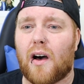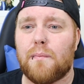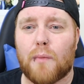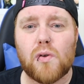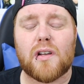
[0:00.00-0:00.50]

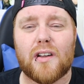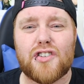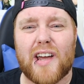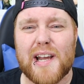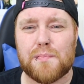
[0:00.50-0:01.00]
on most
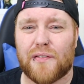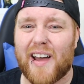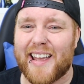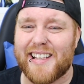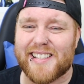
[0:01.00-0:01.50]
contracts,
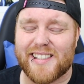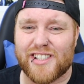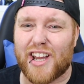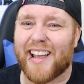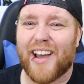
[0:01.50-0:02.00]
provides
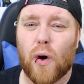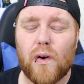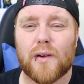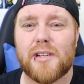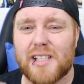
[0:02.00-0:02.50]
Shakai Hoken,